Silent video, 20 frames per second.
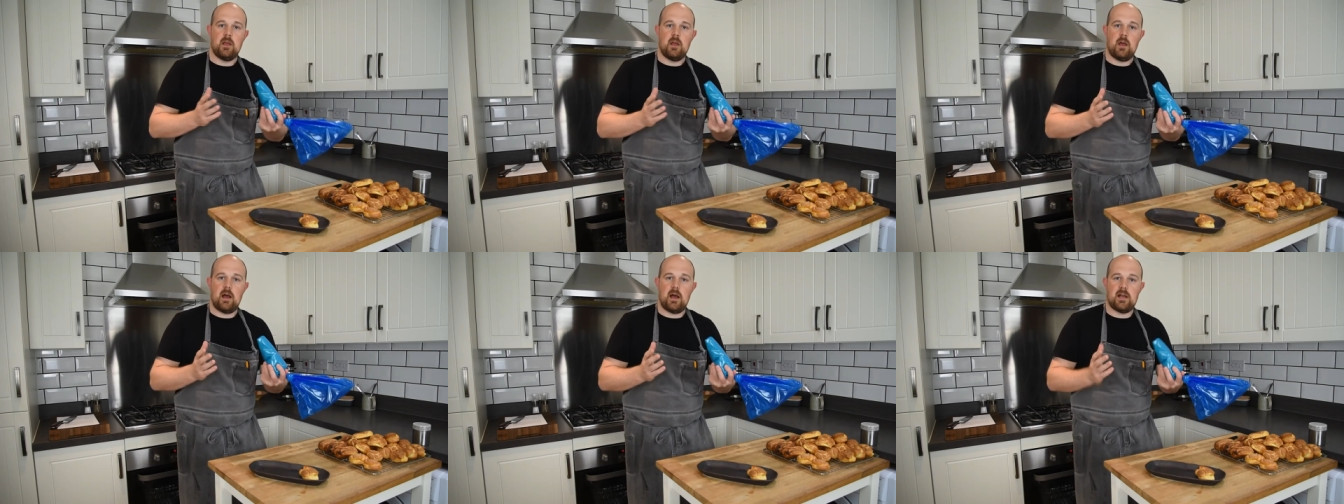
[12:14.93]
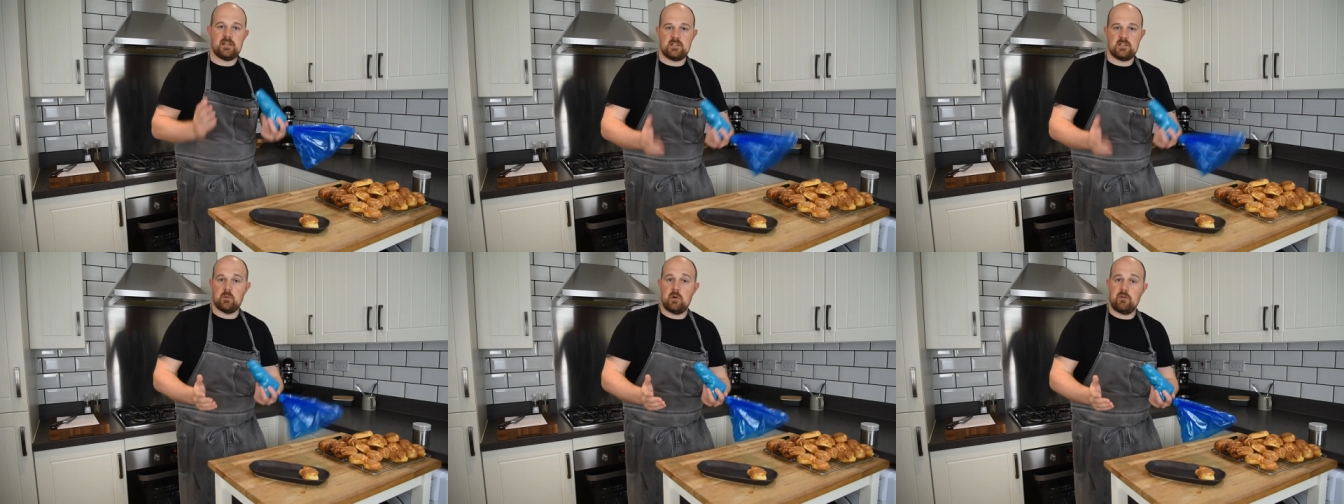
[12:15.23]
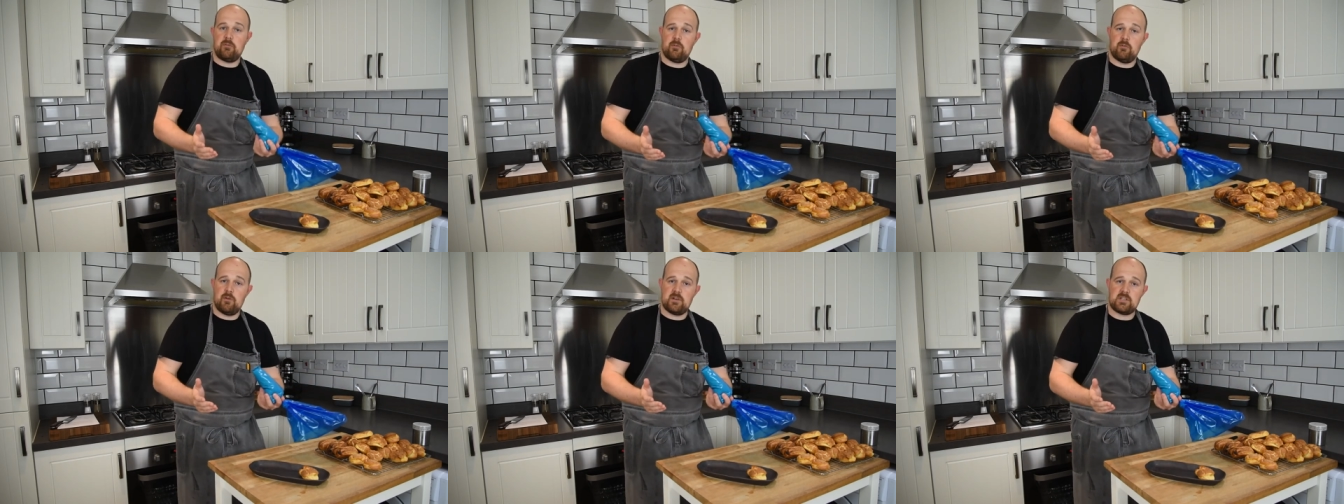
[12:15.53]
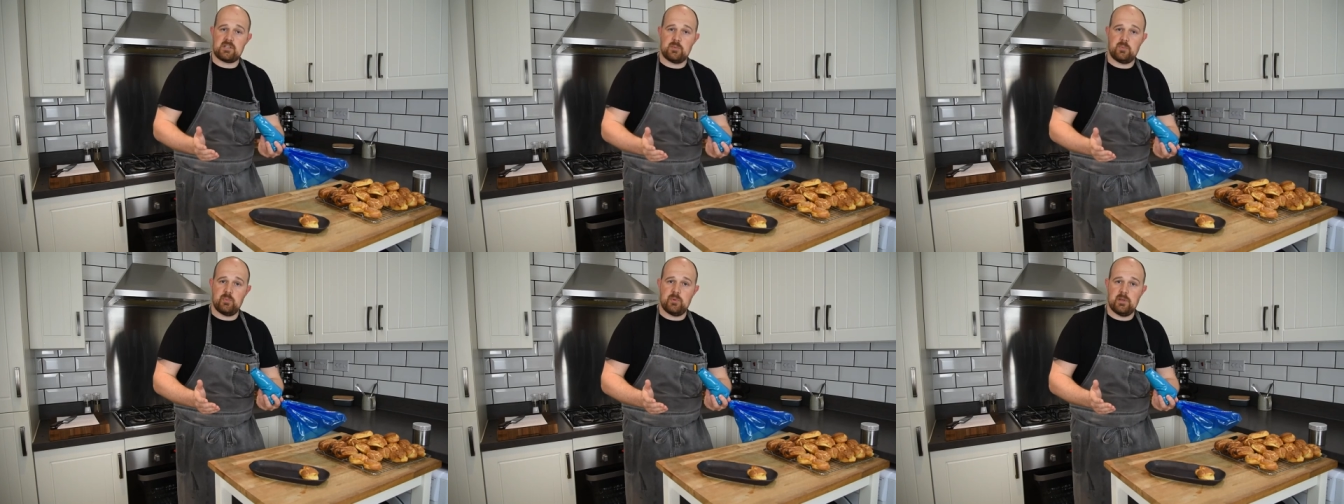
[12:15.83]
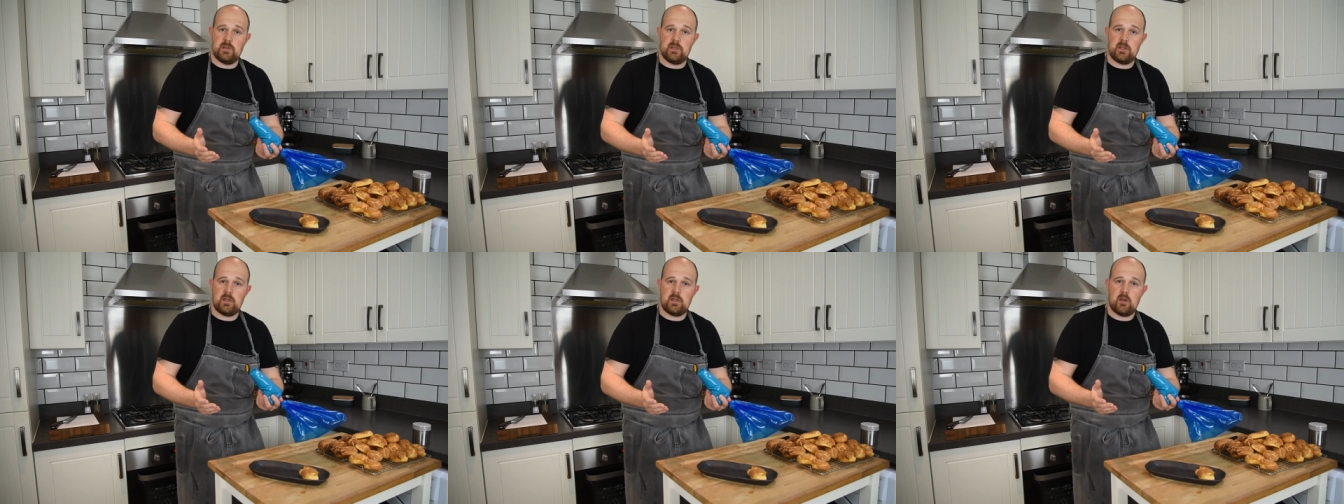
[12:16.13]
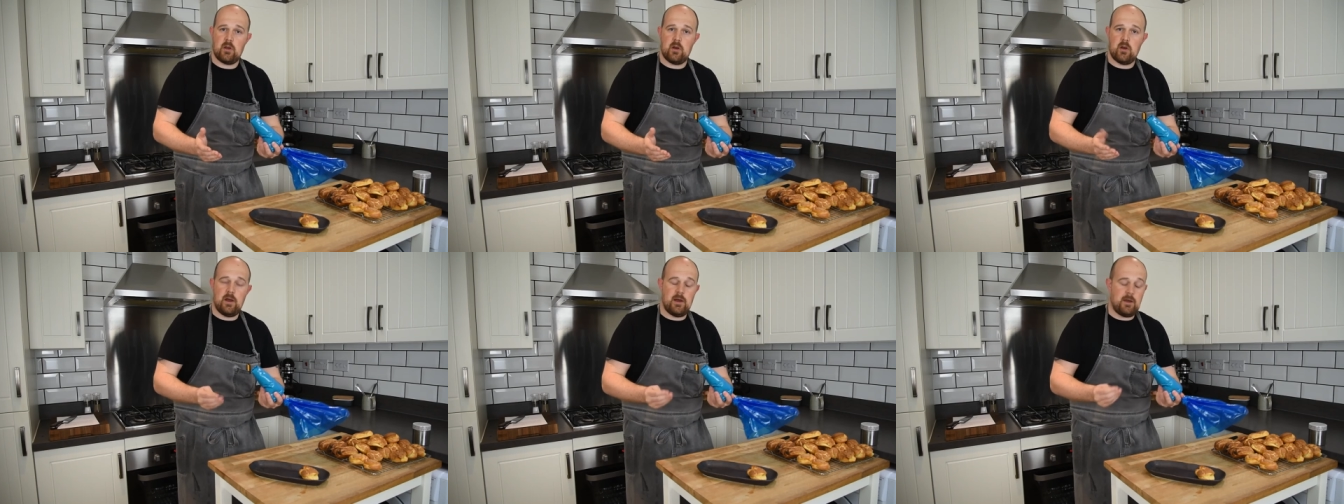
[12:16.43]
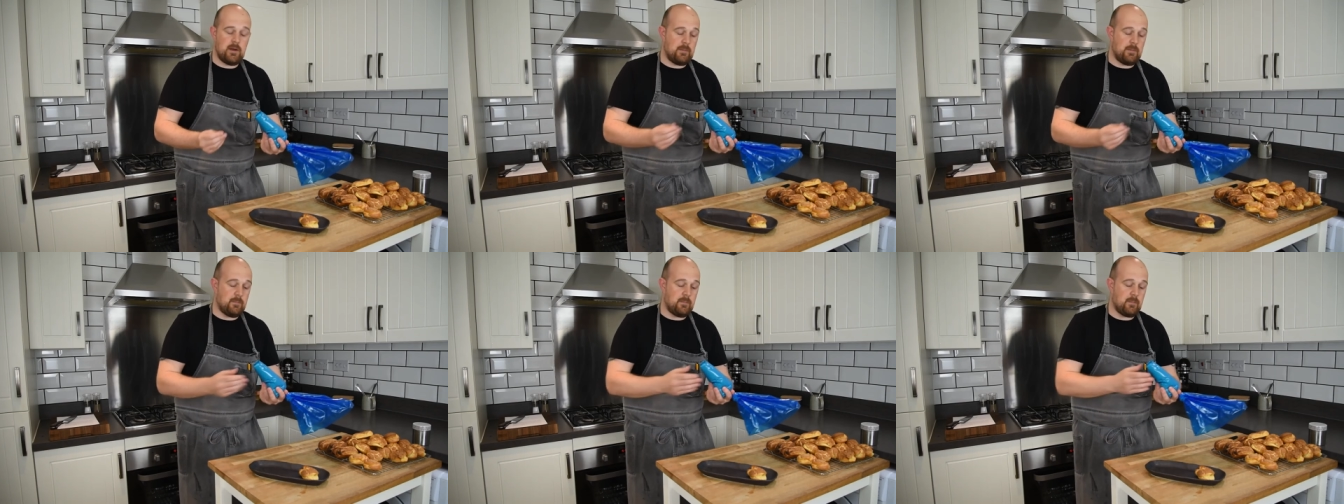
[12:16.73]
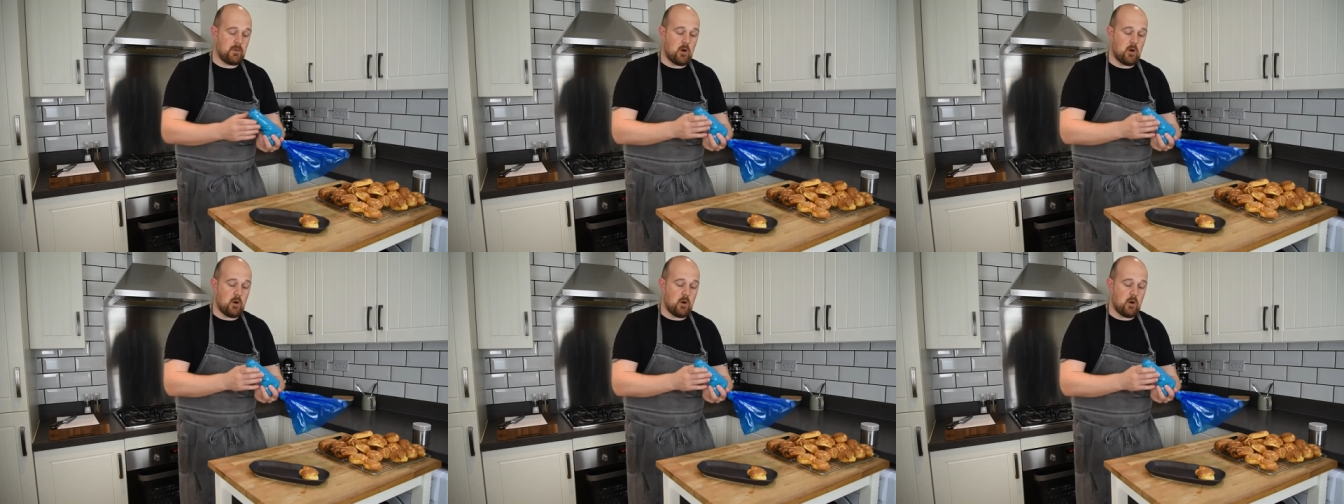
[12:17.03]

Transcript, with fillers: I do have a recipe um,